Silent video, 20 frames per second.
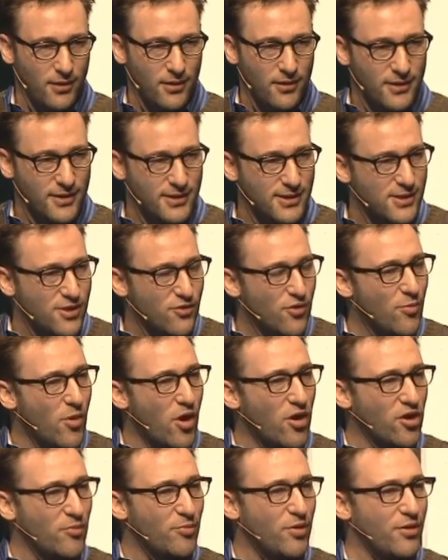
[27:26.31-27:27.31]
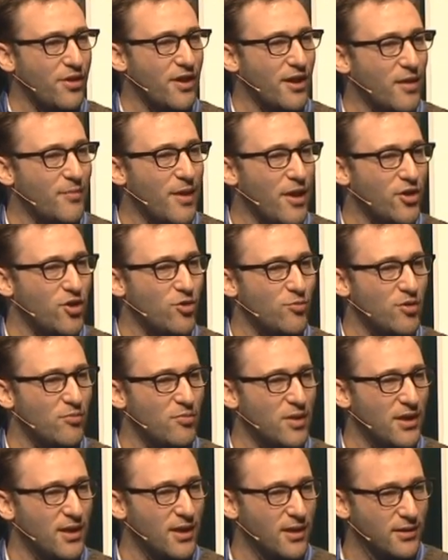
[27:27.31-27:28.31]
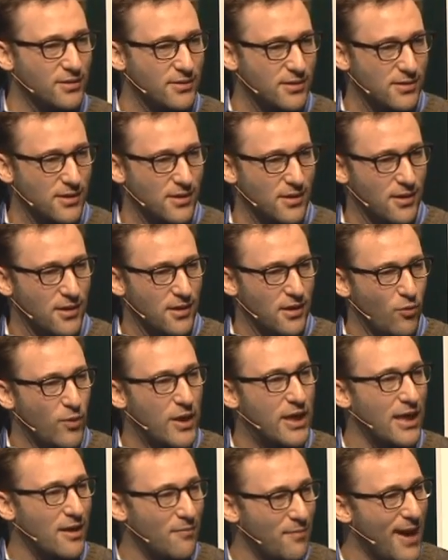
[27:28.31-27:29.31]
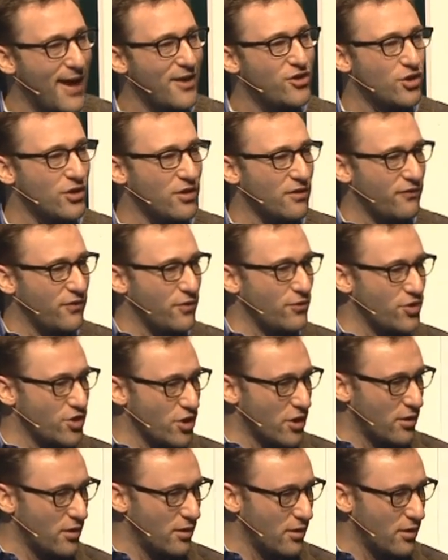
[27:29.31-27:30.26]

This is the remarkable thing about human beings. We can imagine the future.